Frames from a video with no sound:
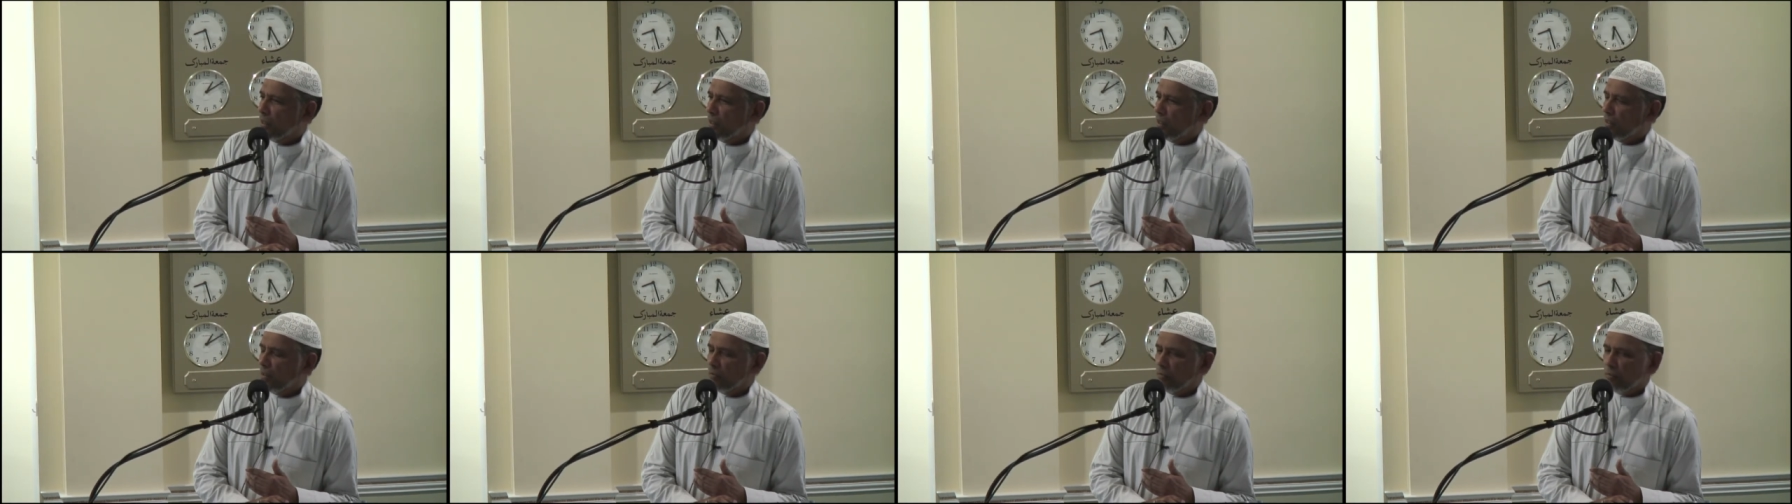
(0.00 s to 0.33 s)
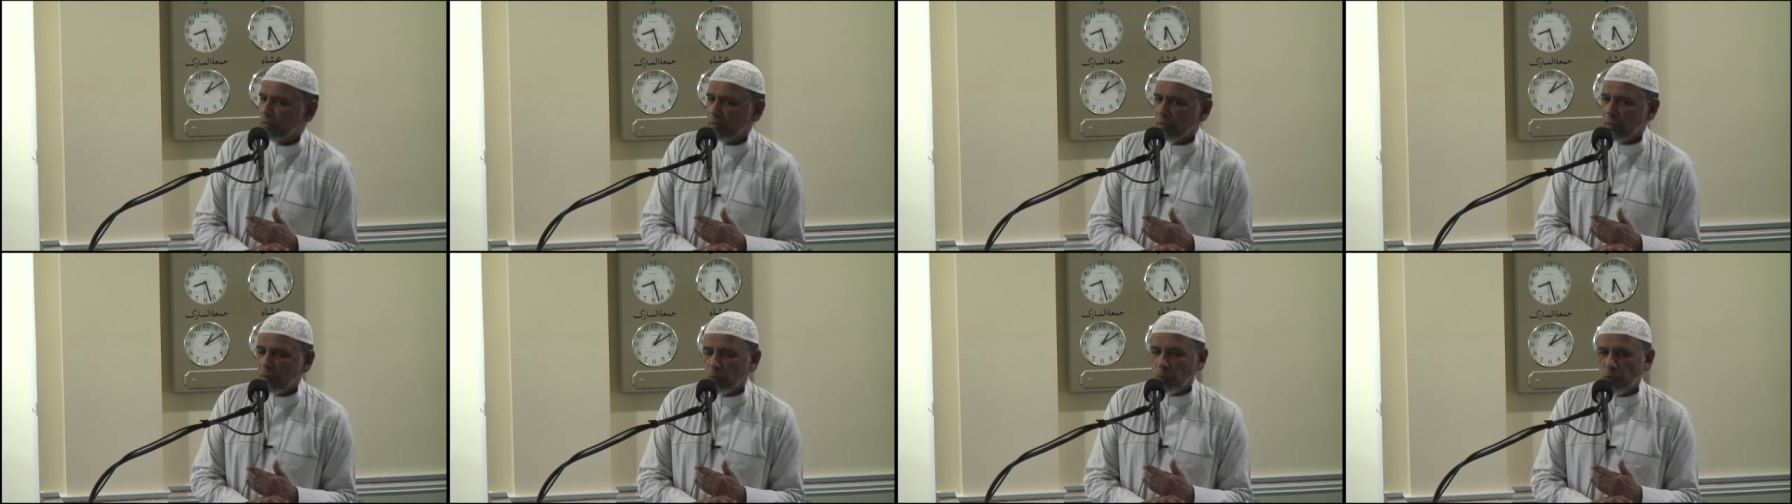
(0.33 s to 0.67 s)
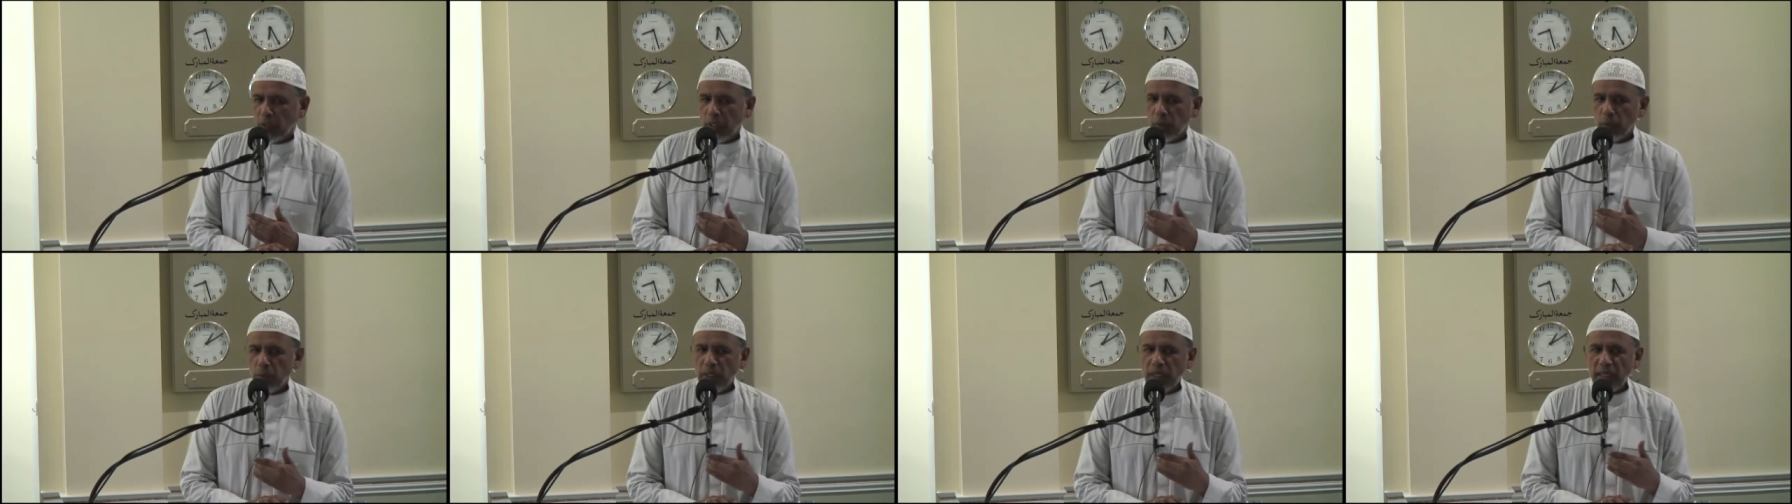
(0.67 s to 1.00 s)

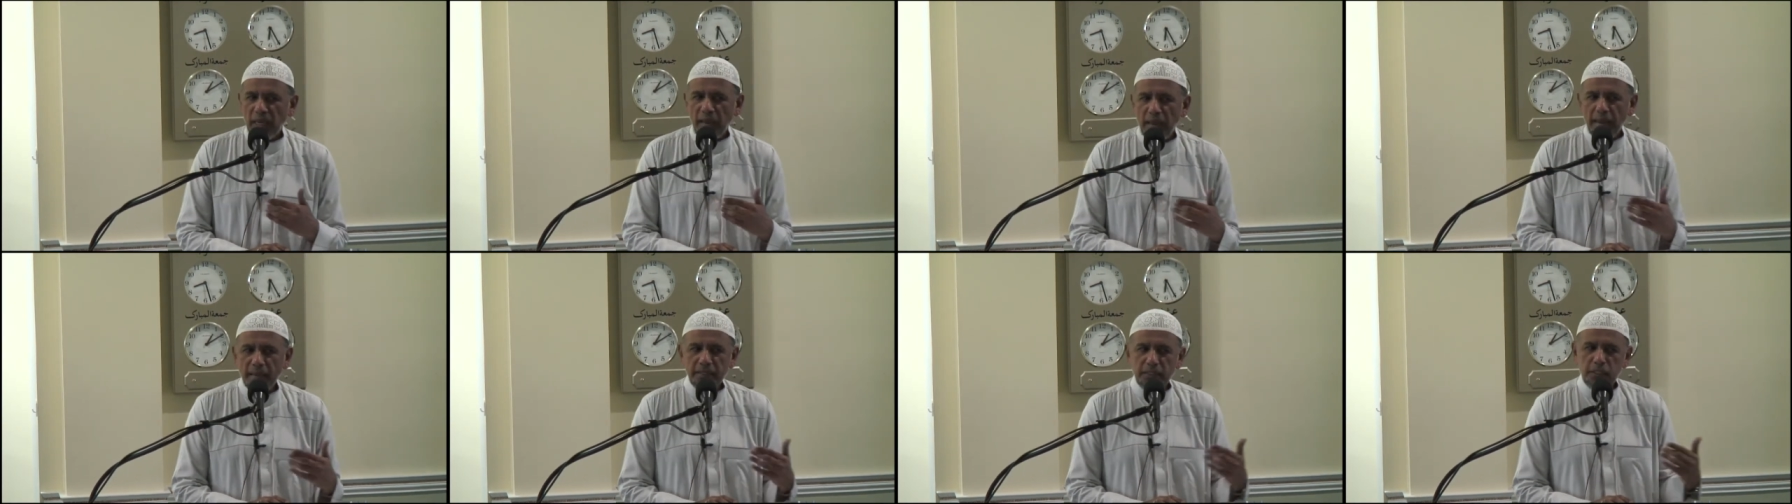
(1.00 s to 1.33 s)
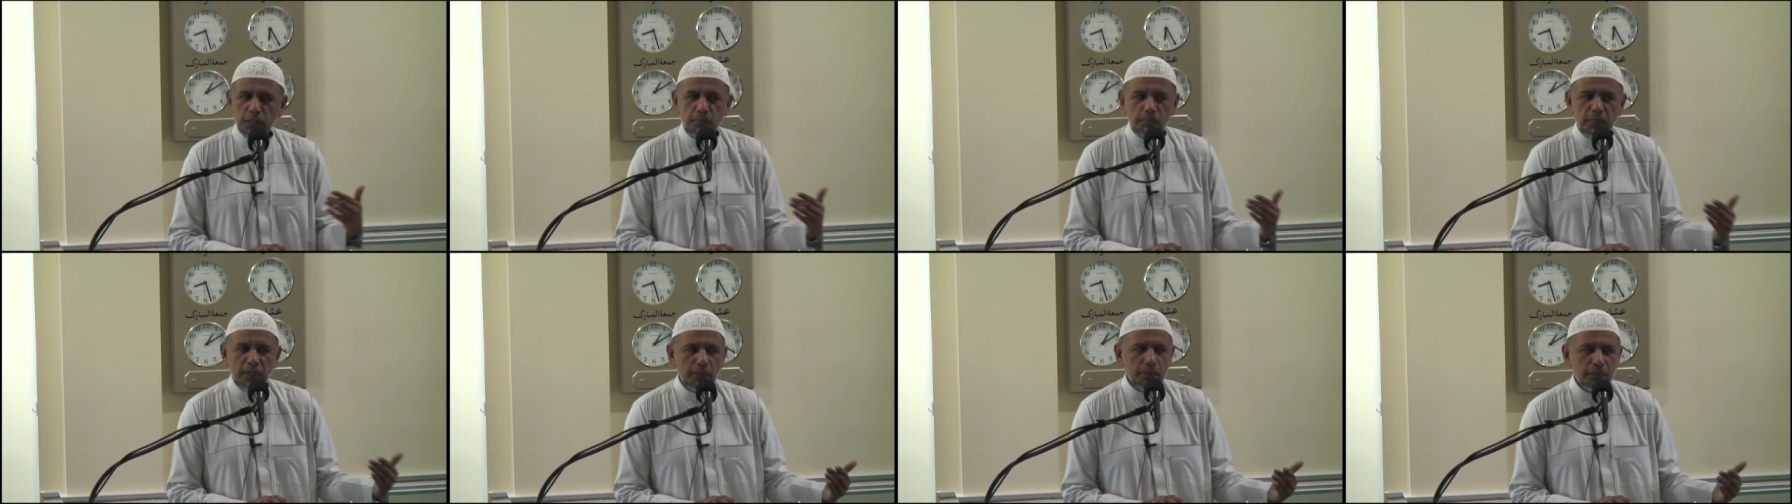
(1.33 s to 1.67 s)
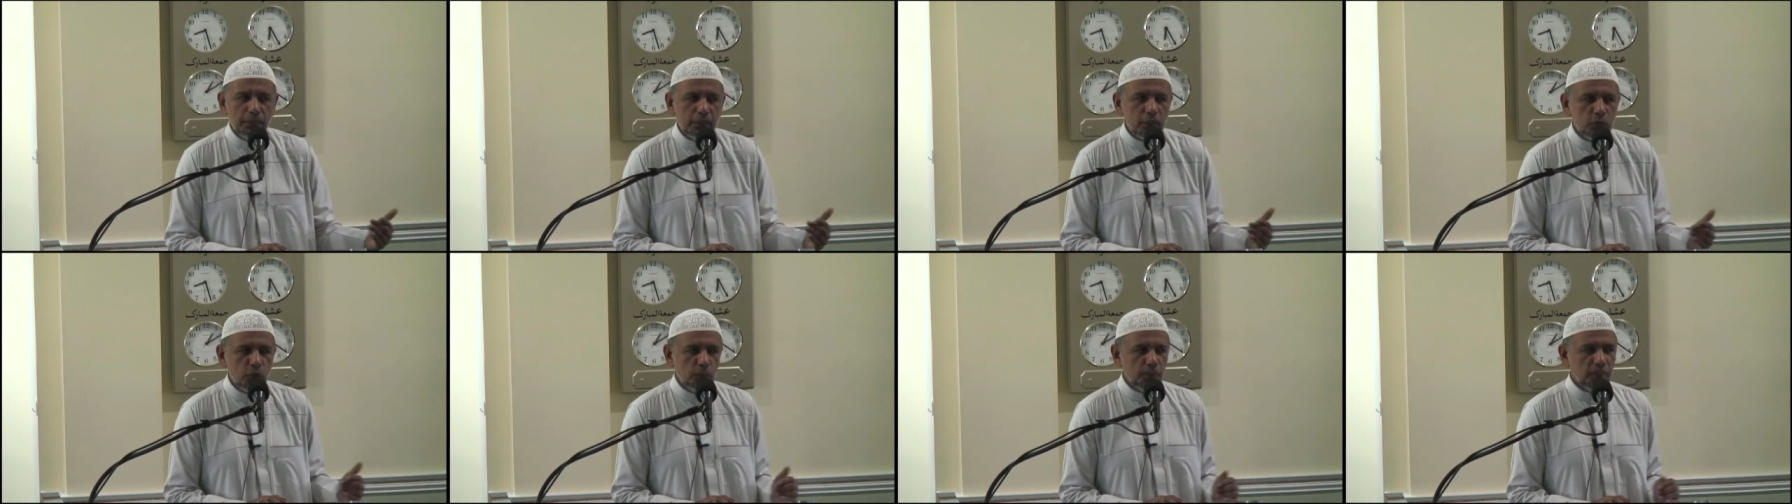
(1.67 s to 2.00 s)
we, we ask
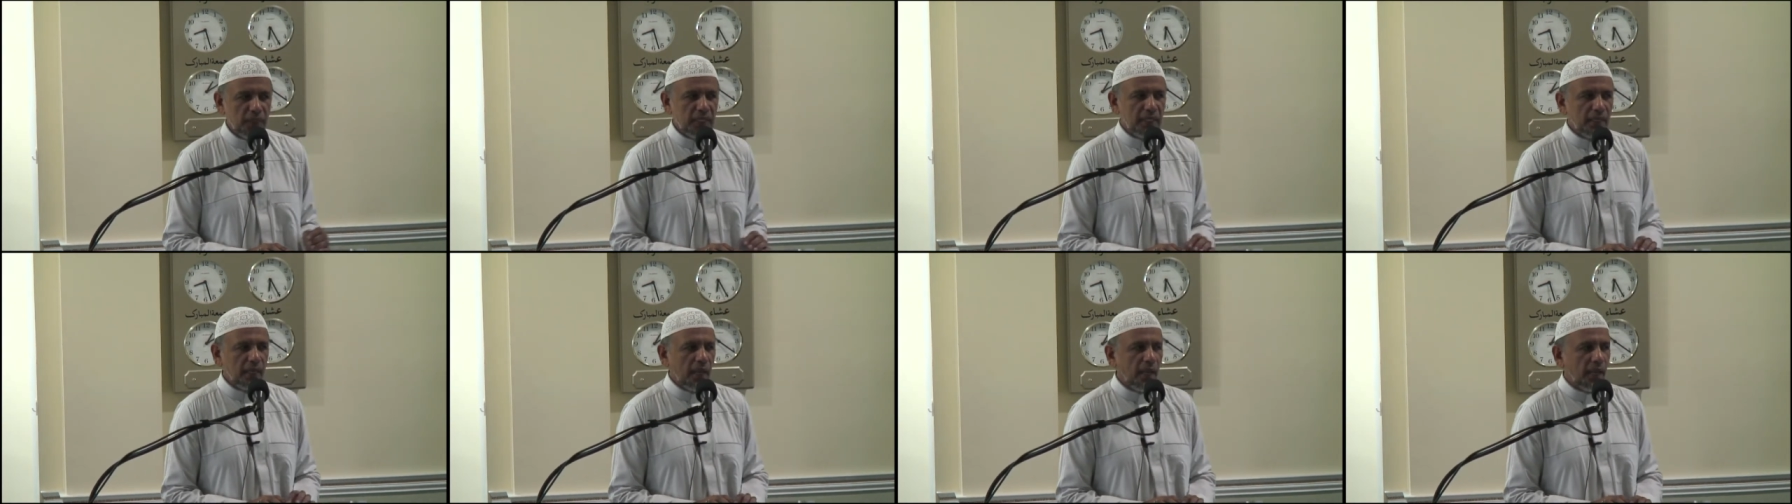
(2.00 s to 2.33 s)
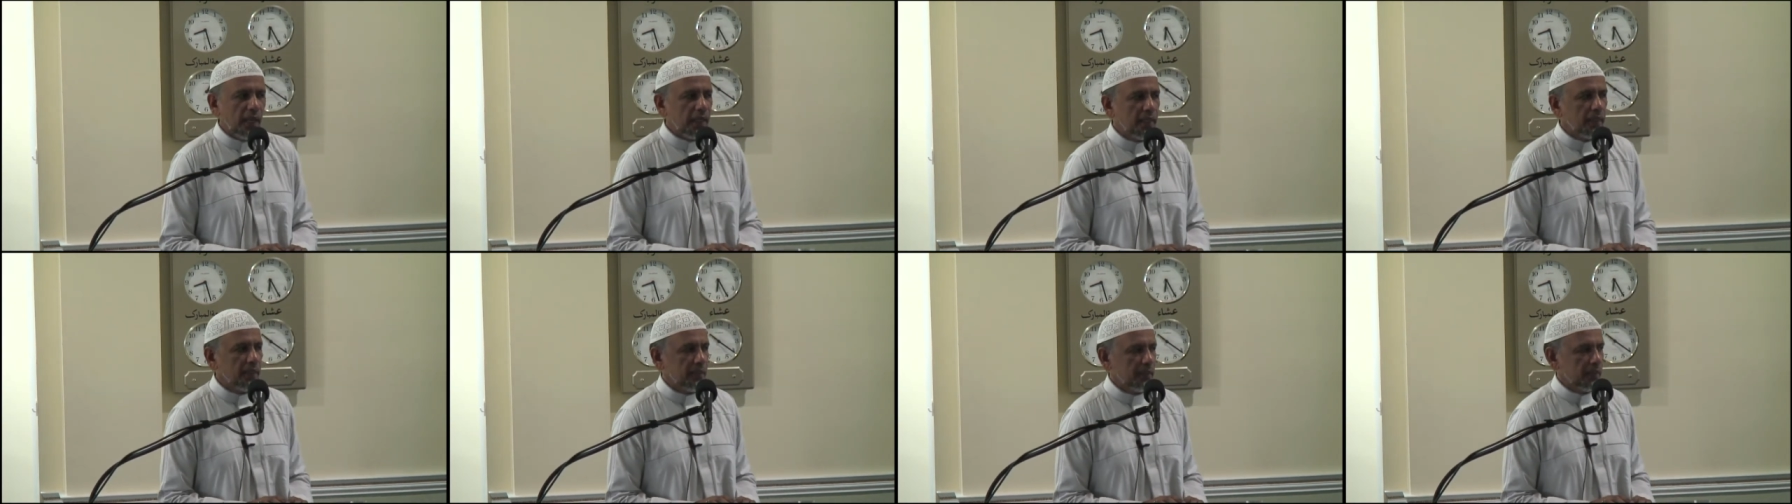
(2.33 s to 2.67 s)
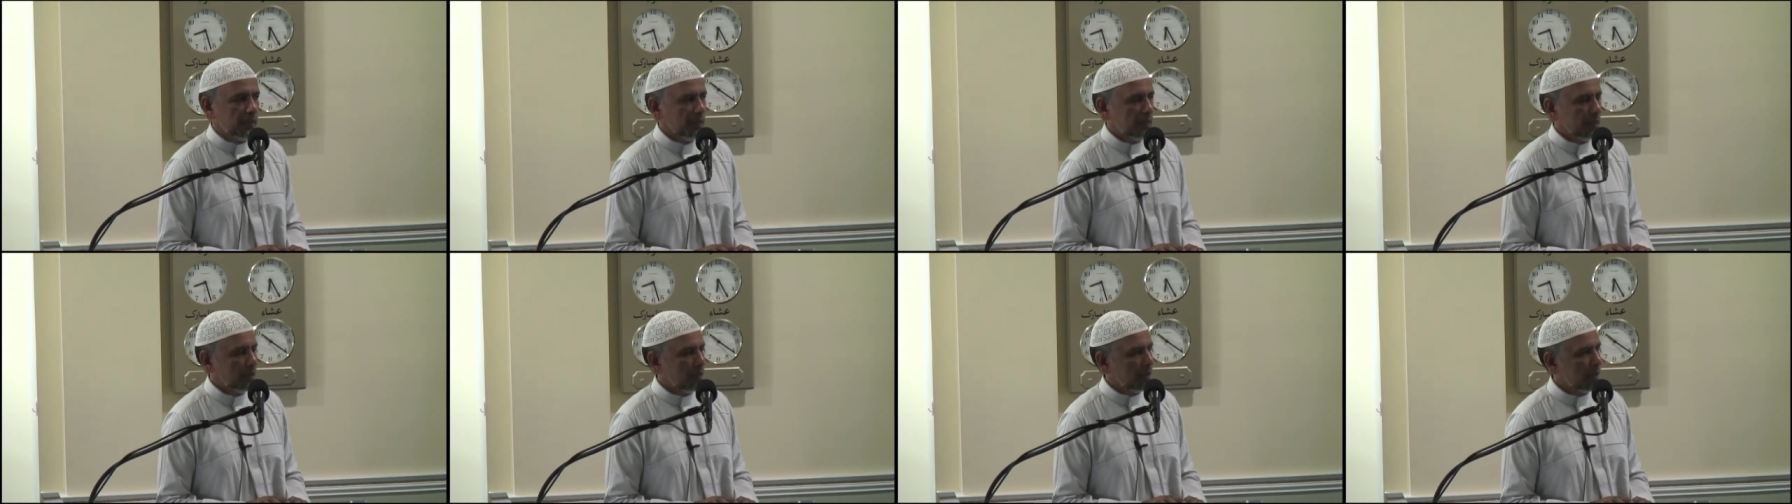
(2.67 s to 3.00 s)
people to be
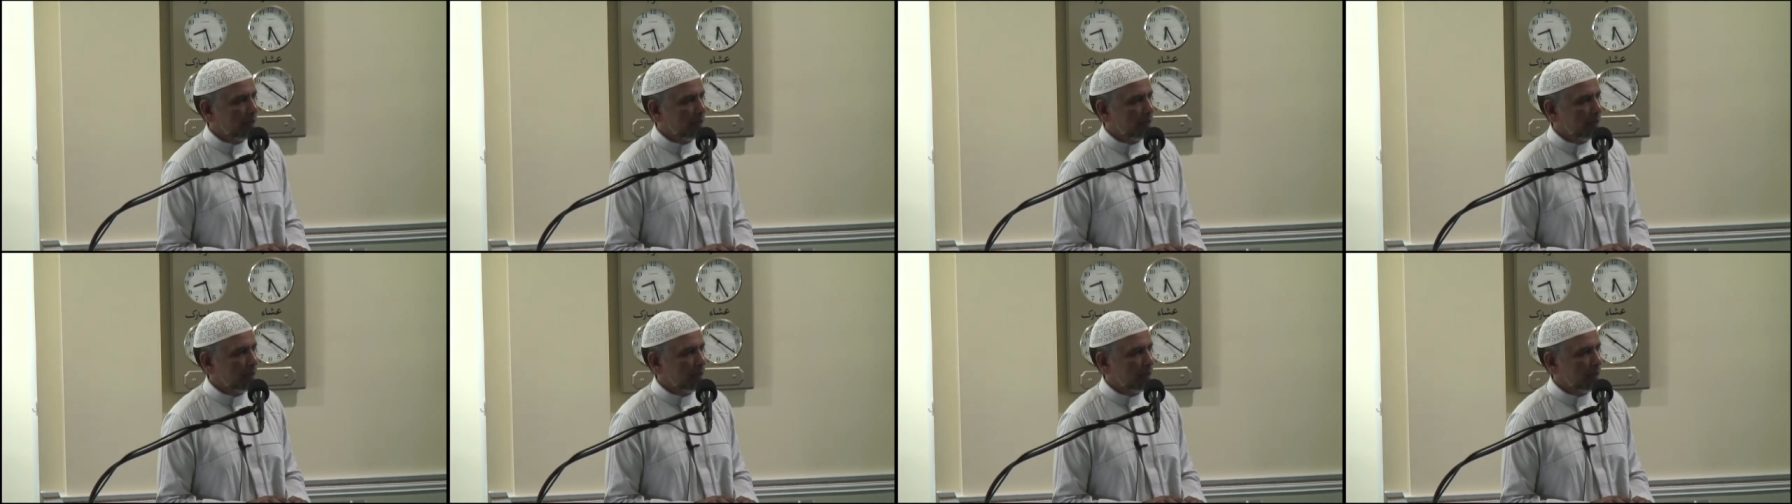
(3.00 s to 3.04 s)
kind.